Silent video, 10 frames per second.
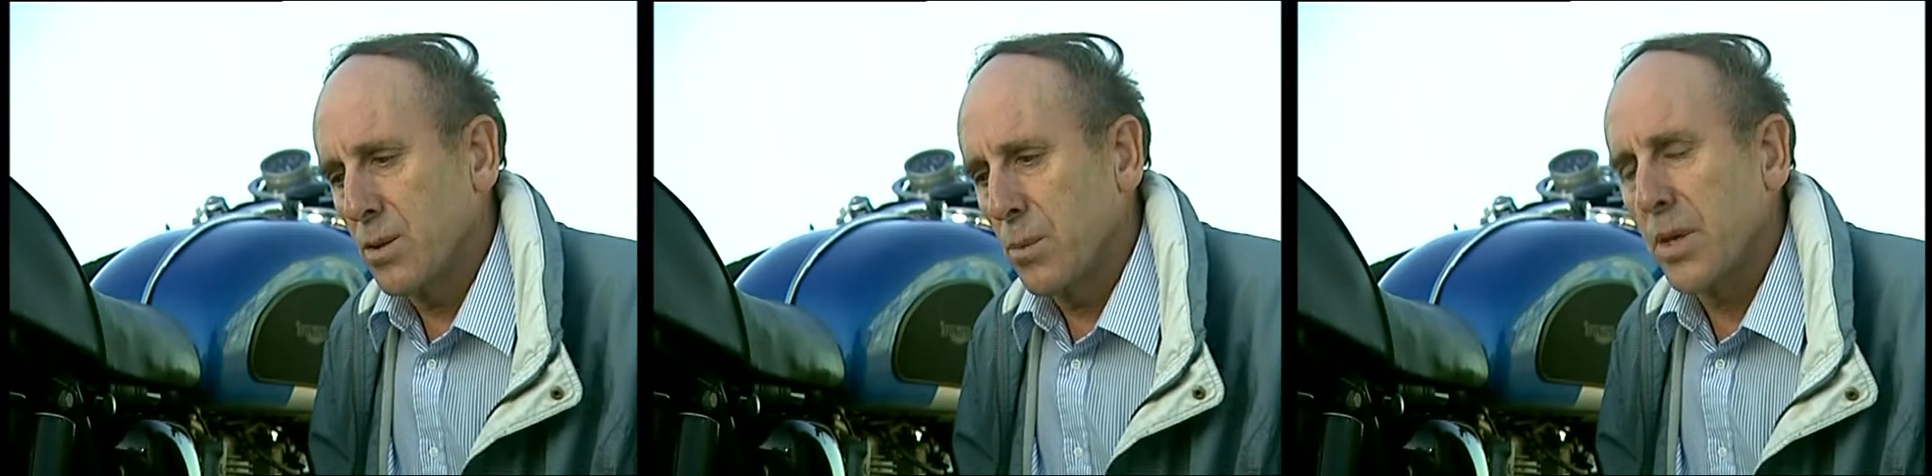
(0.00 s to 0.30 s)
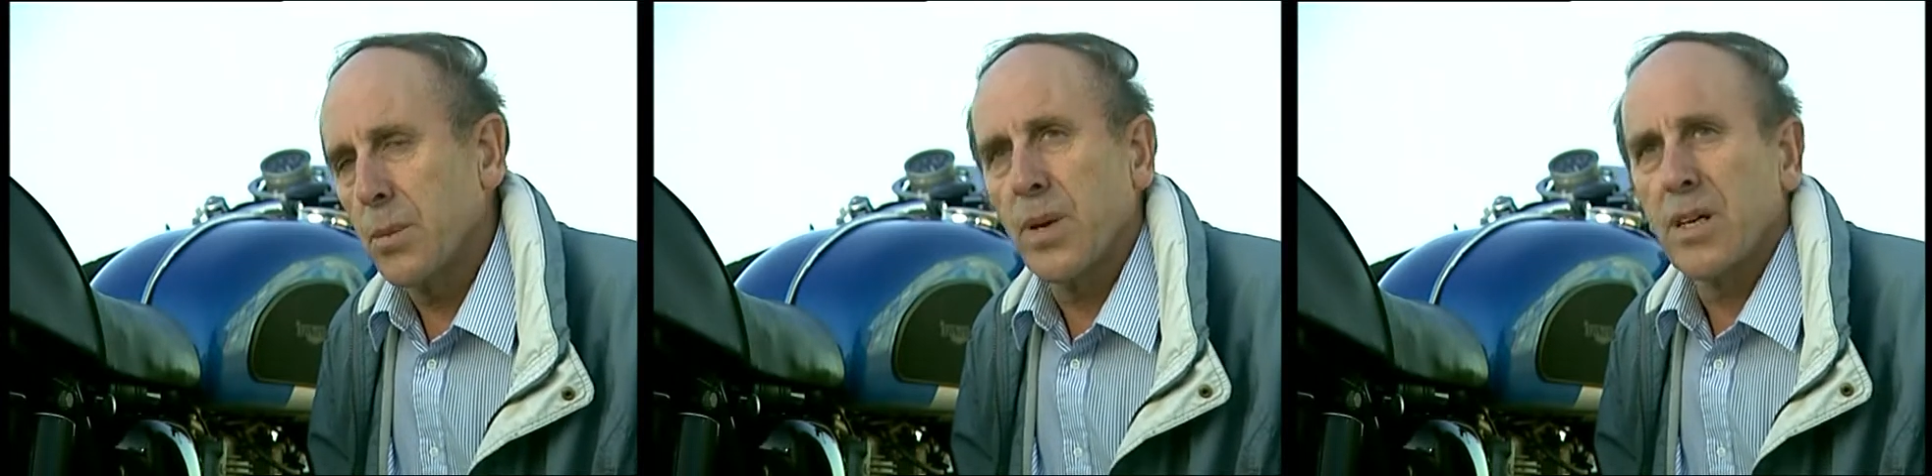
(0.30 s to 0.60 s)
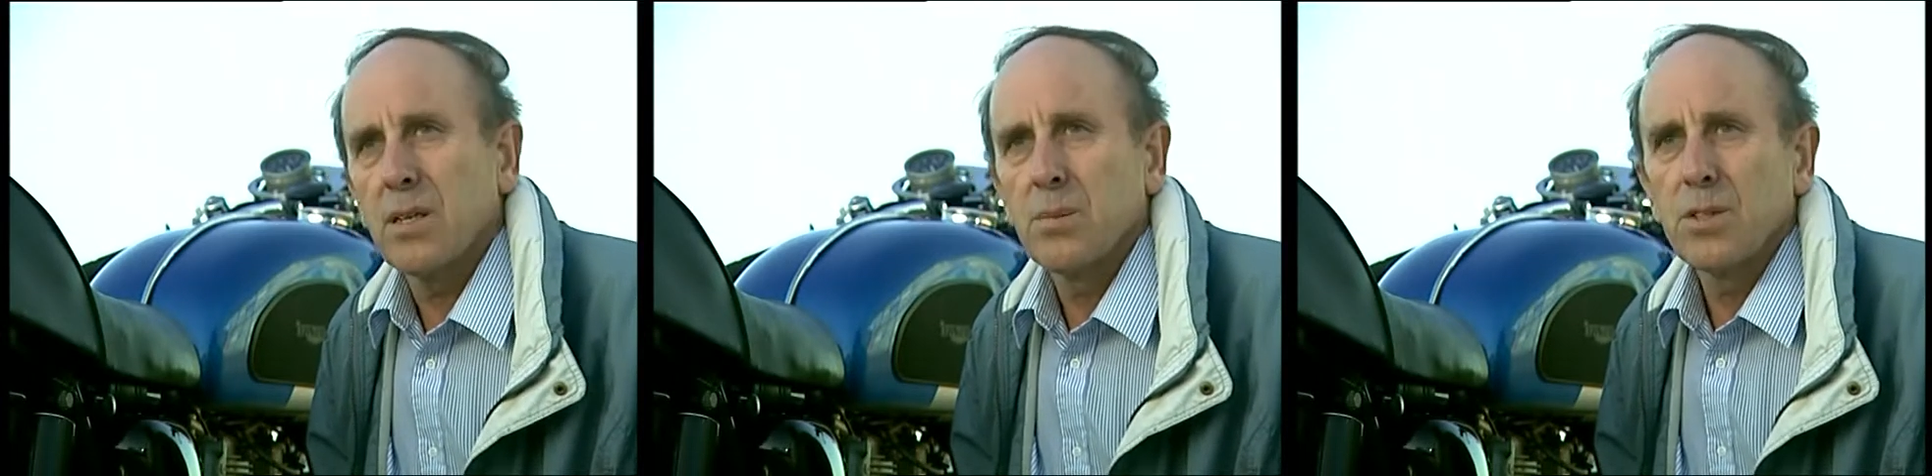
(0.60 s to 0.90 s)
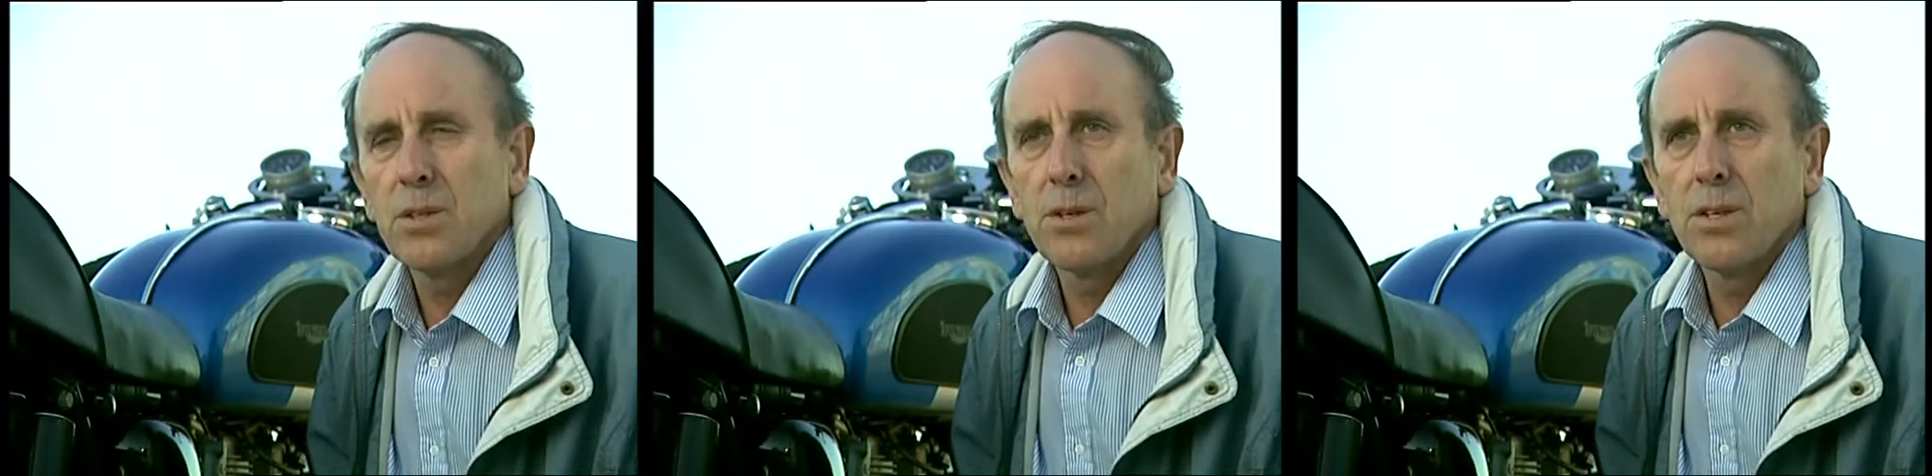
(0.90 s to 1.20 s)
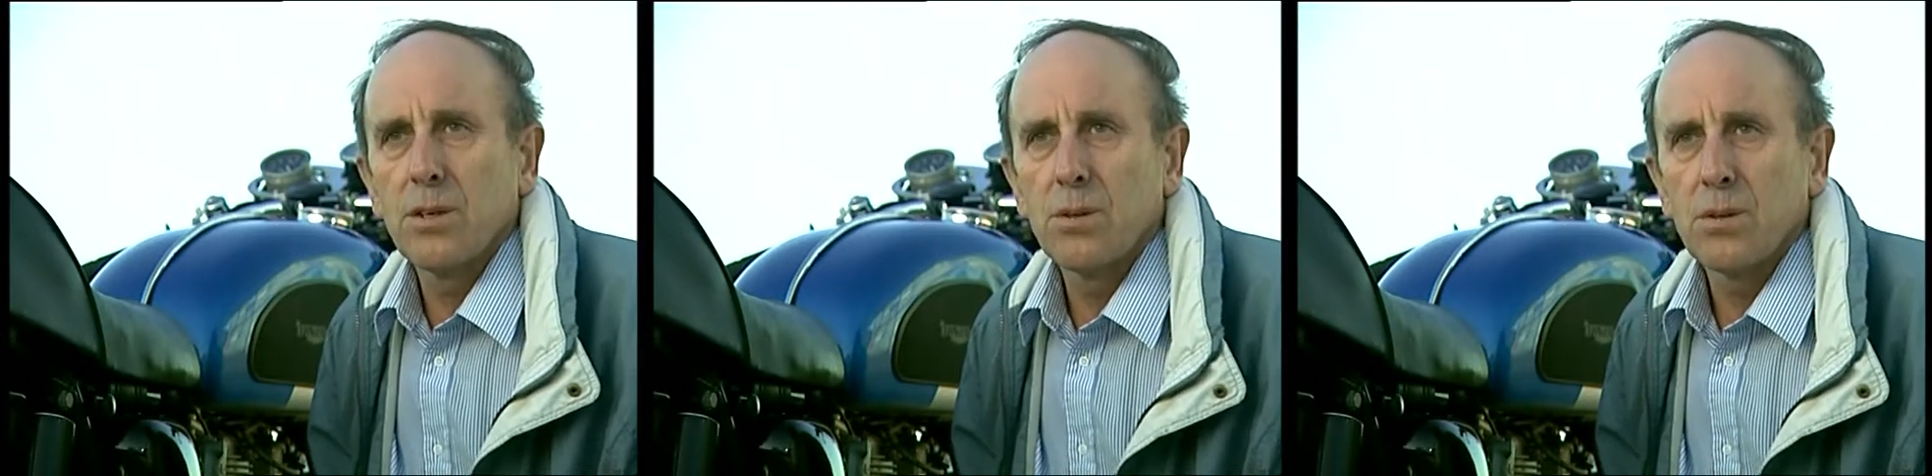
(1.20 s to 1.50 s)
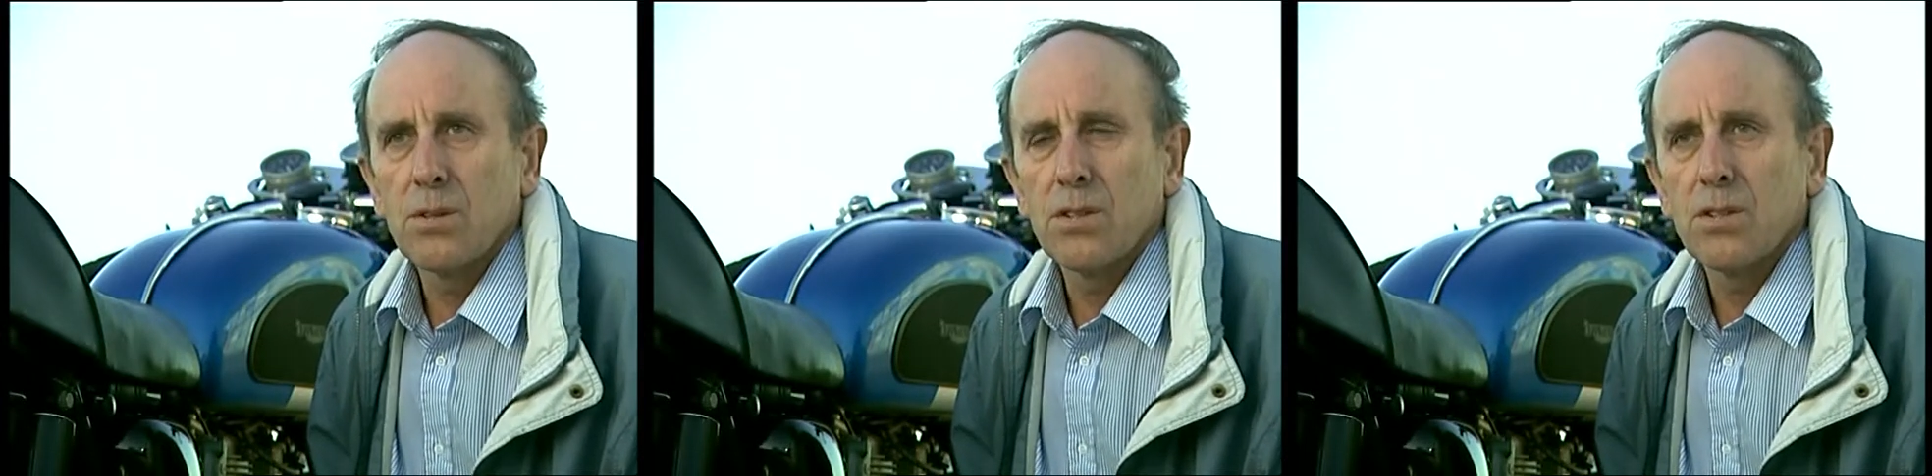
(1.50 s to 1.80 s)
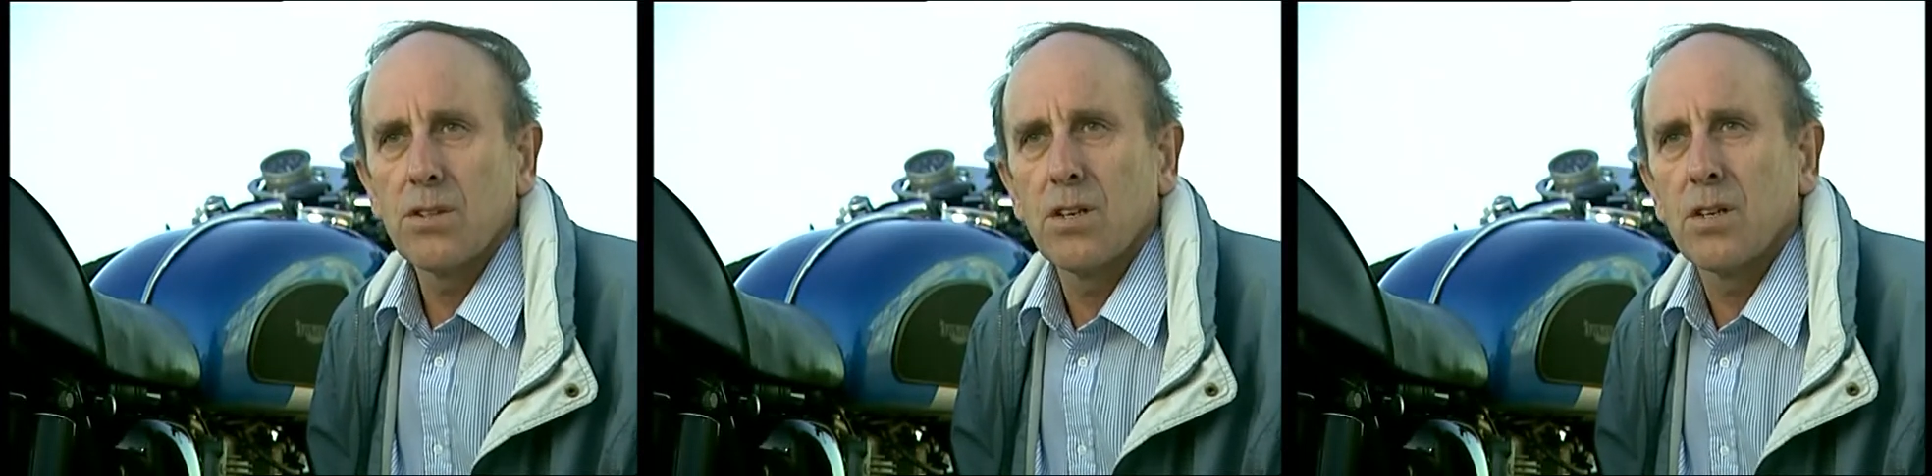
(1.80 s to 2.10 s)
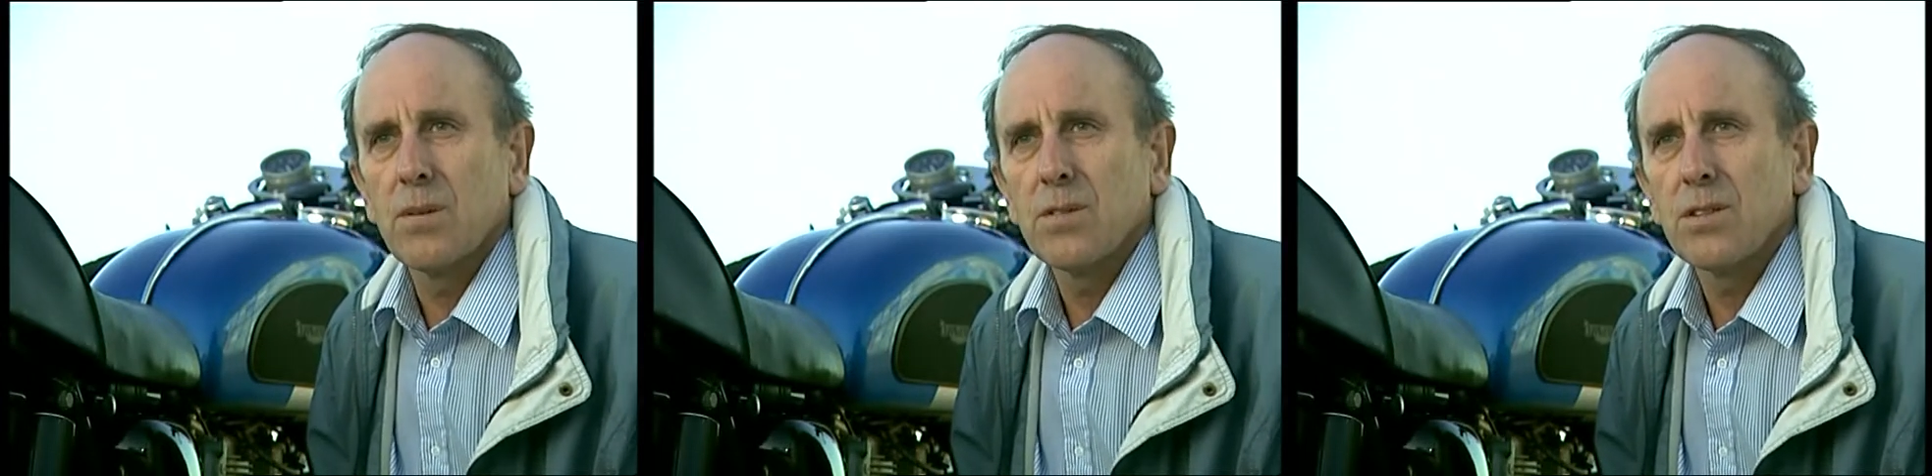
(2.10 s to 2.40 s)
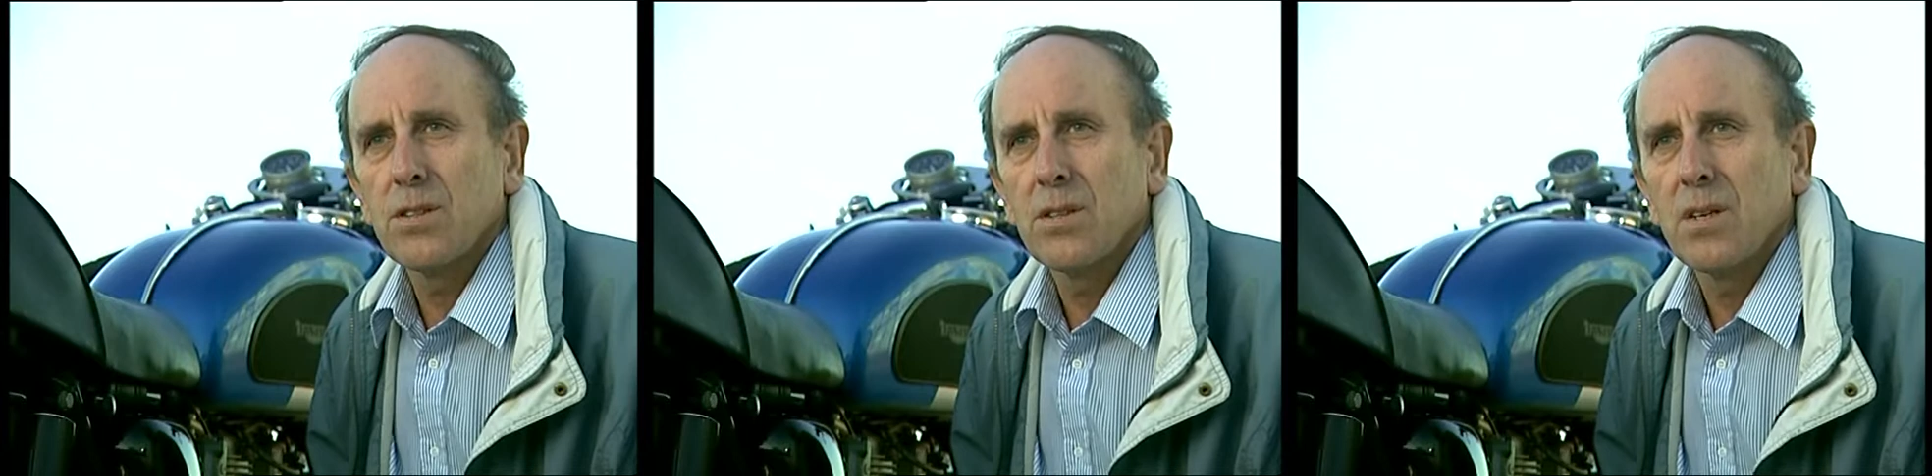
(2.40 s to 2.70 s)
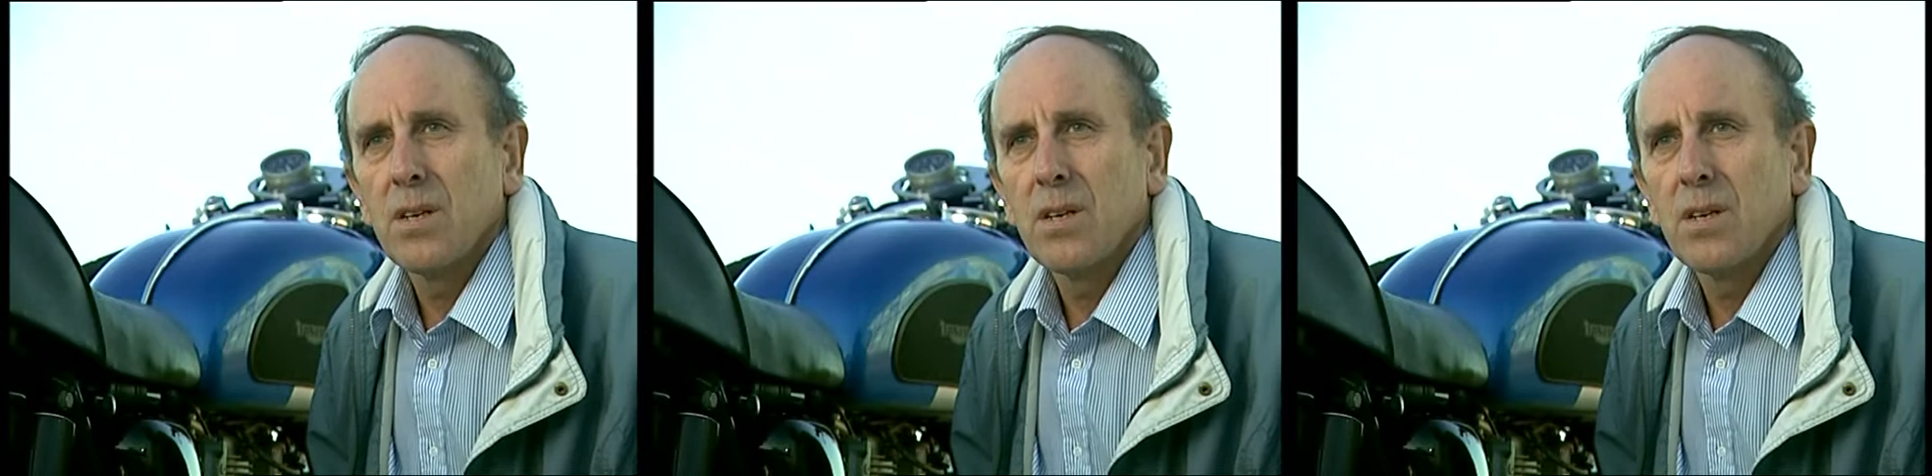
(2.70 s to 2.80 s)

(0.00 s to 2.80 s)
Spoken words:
a big battle between Nortons and Triumphs. The